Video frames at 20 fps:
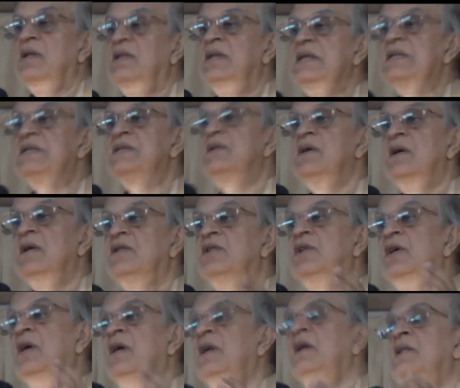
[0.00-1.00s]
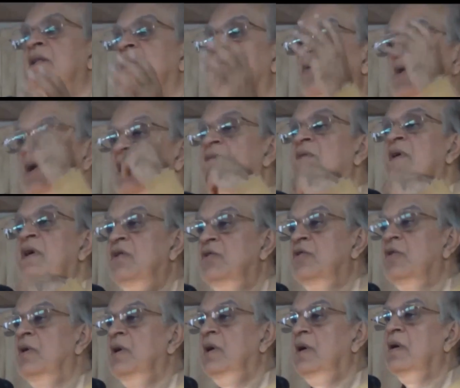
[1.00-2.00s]
This theory that we have
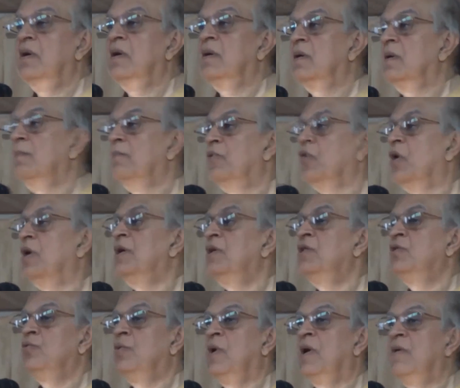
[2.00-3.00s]
brought into